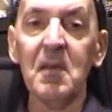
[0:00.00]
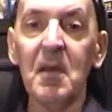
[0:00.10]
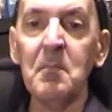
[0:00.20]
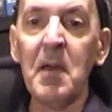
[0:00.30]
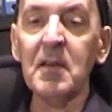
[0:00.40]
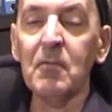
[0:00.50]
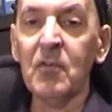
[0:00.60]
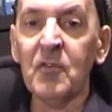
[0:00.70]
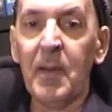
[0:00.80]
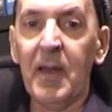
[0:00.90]
in many
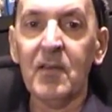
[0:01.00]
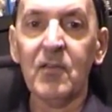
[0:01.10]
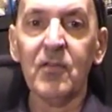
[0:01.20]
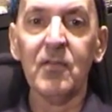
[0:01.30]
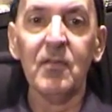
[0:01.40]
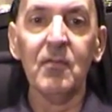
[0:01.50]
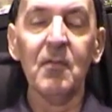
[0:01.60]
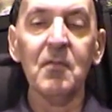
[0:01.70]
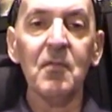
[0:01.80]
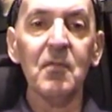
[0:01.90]
respects,
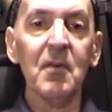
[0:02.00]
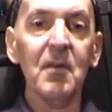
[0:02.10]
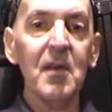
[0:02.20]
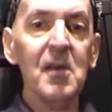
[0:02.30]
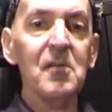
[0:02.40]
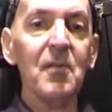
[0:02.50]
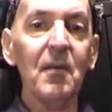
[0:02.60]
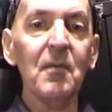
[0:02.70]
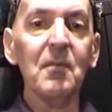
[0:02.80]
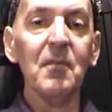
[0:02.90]

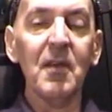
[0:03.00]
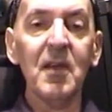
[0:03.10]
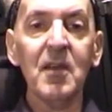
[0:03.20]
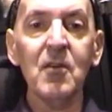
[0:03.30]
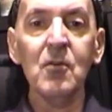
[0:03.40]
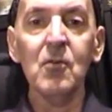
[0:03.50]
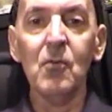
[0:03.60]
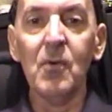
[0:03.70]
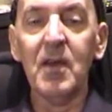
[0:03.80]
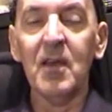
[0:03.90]
the
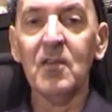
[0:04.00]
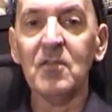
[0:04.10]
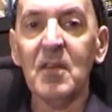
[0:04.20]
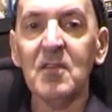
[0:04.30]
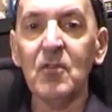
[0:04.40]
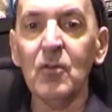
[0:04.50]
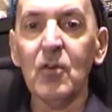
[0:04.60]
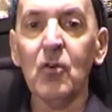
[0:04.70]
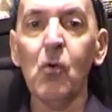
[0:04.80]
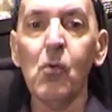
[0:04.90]
EU is
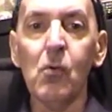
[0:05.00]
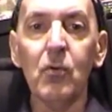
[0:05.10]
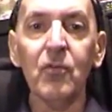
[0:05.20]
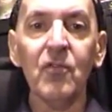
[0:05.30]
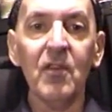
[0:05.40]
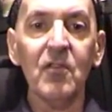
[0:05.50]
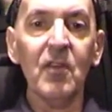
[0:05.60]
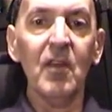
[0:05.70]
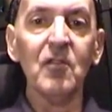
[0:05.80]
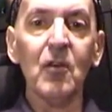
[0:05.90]
not a cause;
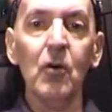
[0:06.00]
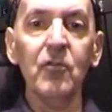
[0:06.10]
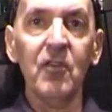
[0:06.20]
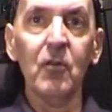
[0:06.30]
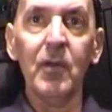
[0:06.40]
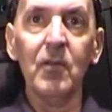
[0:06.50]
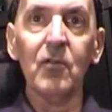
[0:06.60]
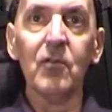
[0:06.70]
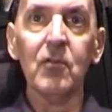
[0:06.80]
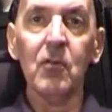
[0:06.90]
it's a
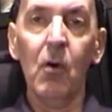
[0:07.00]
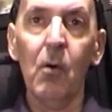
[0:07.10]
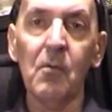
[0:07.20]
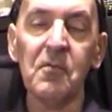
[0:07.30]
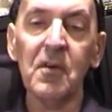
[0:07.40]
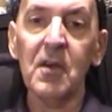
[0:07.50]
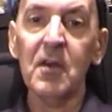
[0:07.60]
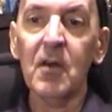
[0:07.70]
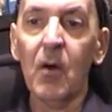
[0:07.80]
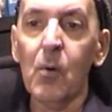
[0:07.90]
consequence of
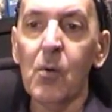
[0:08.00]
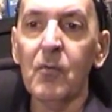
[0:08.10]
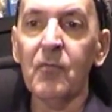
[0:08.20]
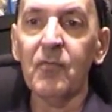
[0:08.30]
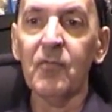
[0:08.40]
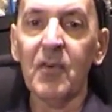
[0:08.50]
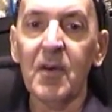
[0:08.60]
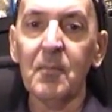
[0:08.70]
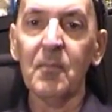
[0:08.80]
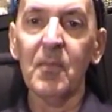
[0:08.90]

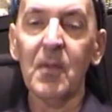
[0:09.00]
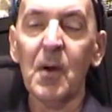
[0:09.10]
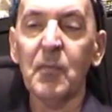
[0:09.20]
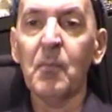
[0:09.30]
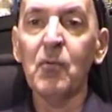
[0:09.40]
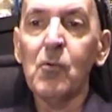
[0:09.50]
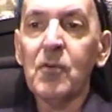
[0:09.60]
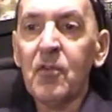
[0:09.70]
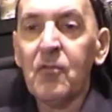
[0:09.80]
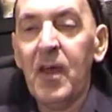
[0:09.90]
a
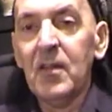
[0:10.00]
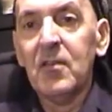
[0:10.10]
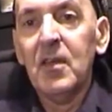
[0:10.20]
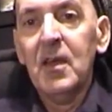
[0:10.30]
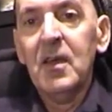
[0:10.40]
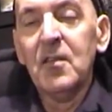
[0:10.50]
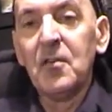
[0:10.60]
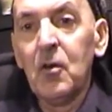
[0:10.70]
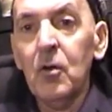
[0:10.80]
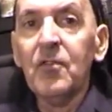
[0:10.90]
broader threat.
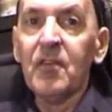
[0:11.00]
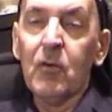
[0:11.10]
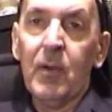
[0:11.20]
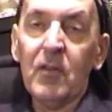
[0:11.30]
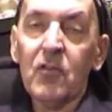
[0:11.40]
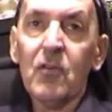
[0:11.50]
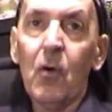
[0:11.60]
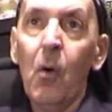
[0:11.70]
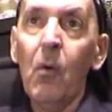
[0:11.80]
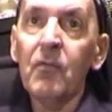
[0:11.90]
It's a consequence
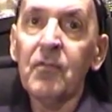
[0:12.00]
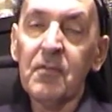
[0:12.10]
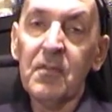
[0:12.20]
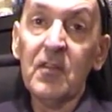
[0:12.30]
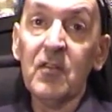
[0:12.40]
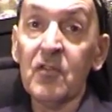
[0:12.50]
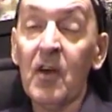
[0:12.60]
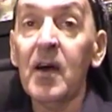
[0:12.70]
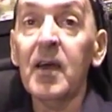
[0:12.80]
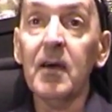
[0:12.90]
of the
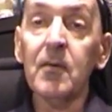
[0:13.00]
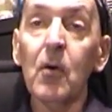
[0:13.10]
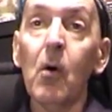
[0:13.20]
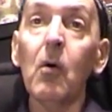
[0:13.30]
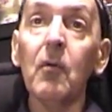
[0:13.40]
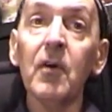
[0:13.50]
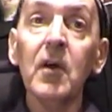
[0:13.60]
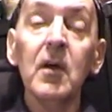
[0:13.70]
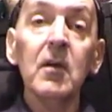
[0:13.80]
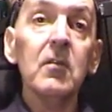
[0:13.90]
desire of
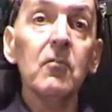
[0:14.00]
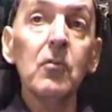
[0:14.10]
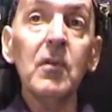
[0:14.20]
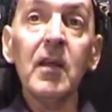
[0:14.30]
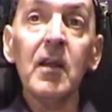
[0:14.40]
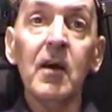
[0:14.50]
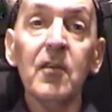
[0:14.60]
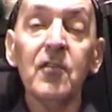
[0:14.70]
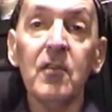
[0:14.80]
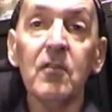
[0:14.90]
the ruling
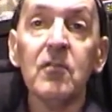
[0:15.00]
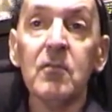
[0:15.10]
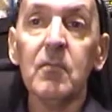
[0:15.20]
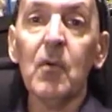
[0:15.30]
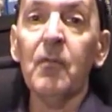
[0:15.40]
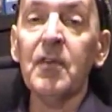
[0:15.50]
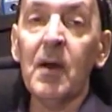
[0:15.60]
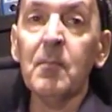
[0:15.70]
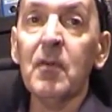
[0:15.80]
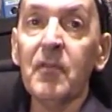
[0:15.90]
classes of a
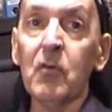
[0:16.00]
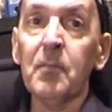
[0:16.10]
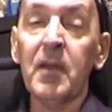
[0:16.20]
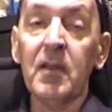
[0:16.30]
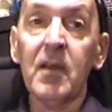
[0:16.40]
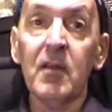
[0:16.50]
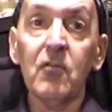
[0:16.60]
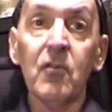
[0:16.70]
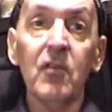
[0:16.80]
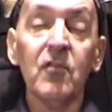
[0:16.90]
number of European
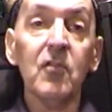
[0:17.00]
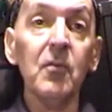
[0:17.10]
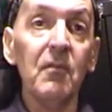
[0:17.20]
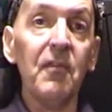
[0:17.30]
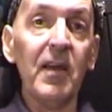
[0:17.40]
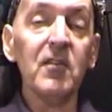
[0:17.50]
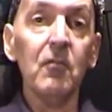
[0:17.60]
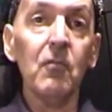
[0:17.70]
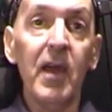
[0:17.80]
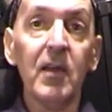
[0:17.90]
countries to, in fact,
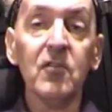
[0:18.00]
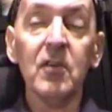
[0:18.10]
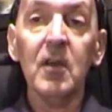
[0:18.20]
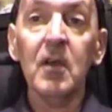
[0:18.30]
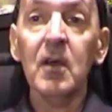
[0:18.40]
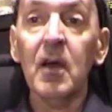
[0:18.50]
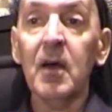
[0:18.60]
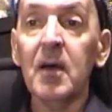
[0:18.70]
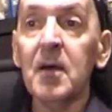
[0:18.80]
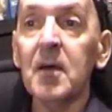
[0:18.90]
erect,
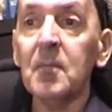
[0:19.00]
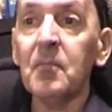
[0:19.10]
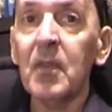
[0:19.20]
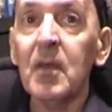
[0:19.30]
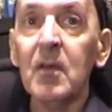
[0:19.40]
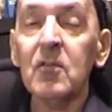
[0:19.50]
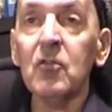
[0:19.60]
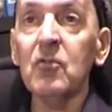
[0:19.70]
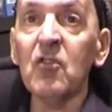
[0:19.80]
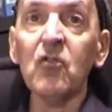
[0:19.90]
to
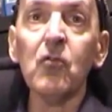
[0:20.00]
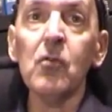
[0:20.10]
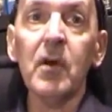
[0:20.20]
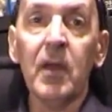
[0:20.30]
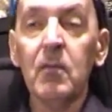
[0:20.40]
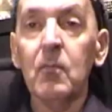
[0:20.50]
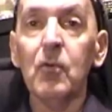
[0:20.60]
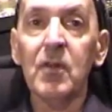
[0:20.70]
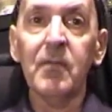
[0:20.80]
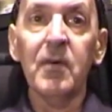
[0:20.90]
destroy
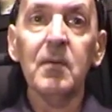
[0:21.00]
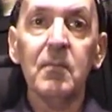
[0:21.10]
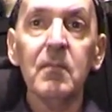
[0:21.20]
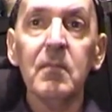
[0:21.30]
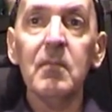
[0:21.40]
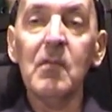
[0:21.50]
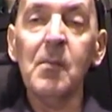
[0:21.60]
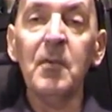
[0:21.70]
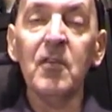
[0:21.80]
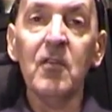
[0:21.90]
whatever
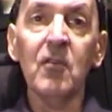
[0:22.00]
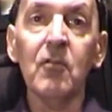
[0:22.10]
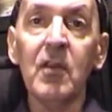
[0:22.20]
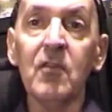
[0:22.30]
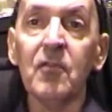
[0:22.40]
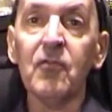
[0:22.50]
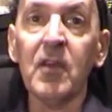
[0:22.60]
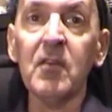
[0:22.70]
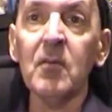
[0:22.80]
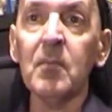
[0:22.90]
limited degrees of
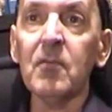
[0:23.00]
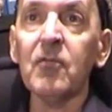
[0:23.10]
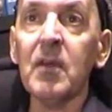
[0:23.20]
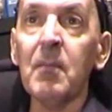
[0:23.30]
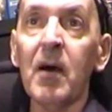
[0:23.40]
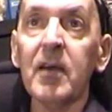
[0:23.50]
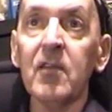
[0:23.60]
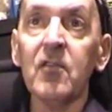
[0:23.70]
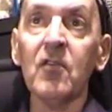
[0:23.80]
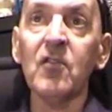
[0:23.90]
freedom and free
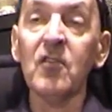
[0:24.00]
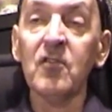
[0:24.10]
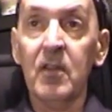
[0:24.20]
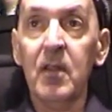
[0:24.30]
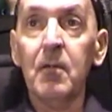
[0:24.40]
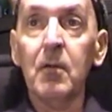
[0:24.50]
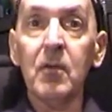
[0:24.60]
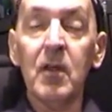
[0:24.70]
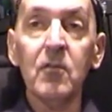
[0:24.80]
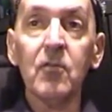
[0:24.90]
markets exist in their
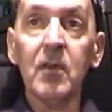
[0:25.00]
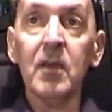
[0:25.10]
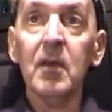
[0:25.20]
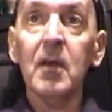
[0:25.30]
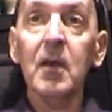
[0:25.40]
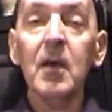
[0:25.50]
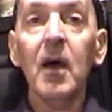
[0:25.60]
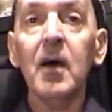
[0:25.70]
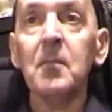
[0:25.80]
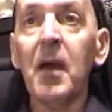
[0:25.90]
own country,
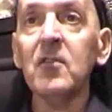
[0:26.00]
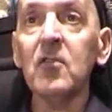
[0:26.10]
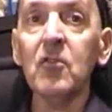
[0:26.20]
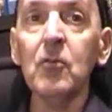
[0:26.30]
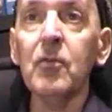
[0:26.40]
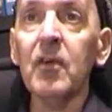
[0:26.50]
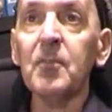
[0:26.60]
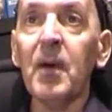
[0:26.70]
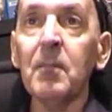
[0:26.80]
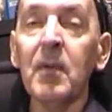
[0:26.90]
and to do
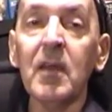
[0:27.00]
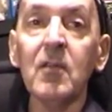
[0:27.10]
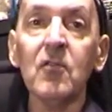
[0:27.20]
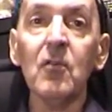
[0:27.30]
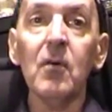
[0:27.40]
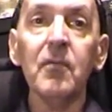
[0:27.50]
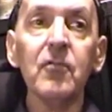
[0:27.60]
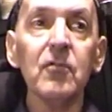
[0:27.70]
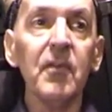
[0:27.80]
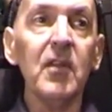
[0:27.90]
this by means of
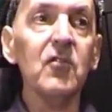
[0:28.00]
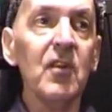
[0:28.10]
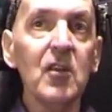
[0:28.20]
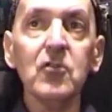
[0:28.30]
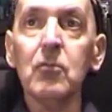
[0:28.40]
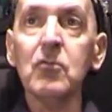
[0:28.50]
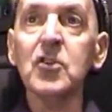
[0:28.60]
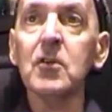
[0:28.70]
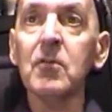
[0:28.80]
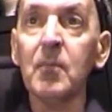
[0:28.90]
sort of international
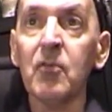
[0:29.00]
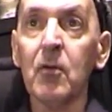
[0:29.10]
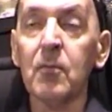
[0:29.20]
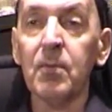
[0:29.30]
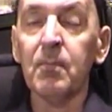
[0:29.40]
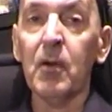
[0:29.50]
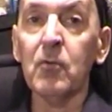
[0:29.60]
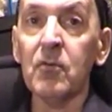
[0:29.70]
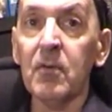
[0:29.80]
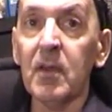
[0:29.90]
jiggery
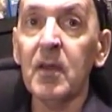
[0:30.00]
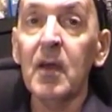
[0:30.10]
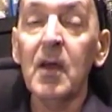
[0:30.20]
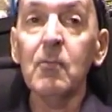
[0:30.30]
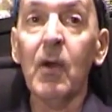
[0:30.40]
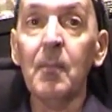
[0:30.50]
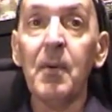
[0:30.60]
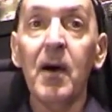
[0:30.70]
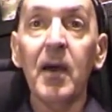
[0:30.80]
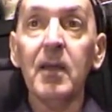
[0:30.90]
pokery,
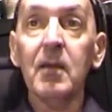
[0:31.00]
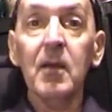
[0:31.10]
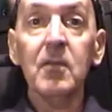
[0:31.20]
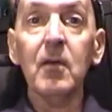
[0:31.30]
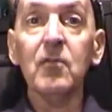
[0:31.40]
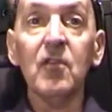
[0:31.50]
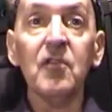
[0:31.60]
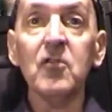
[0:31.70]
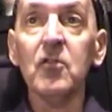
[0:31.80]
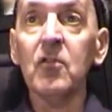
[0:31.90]
whereby those
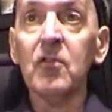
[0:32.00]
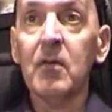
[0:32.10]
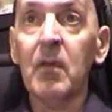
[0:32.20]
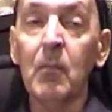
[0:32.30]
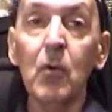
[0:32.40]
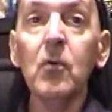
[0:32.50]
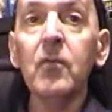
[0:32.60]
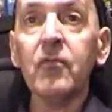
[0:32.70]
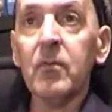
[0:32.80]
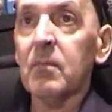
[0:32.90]
decisions are
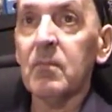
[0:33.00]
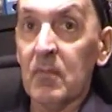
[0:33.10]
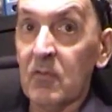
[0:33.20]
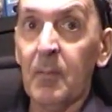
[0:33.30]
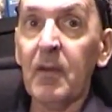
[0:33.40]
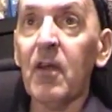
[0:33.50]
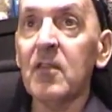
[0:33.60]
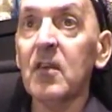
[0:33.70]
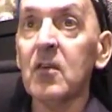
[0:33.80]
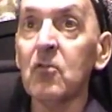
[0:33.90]
removed from the
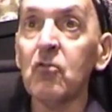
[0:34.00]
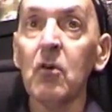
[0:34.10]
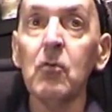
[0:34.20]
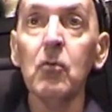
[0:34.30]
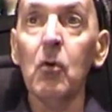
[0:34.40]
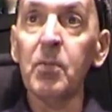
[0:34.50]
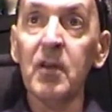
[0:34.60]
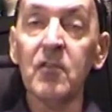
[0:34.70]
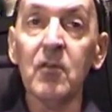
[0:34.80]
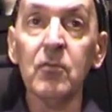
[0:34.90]
democratic control or
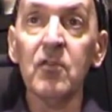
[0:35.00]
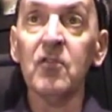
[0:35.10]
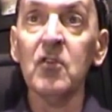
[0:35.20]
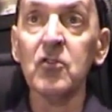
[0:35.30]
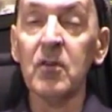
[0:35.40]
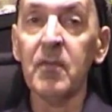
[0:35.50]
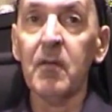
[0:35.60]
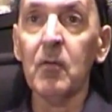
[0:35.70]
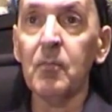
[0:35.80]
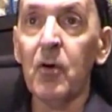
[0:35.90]
political decision of
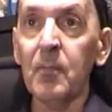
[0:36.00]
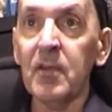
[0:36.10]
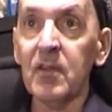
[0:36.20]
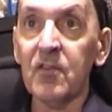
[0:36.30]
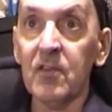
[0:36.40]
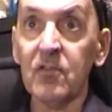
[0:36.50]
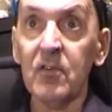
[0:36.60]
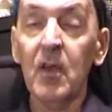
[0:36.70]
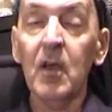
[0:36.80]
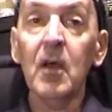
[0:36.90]
their own
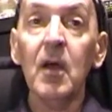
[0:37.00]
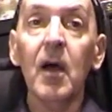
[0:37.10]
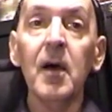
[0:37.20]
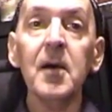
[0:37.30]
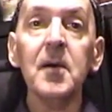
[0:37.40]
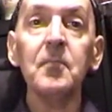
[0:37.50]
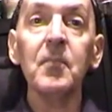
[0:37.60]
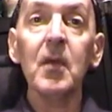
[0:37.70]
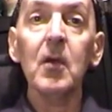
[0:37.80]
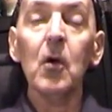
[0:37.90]
populaces,
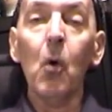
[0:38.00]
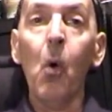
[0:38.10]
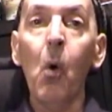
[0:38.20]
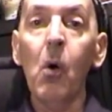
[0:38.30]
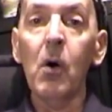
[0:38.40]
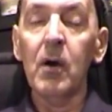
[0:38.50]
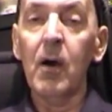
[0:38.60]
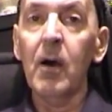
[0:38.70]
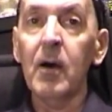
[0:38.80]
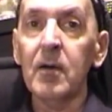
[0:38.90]

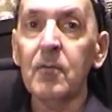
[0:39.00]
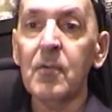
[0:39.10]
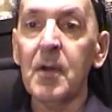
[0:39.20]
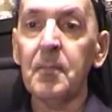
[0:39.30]
or are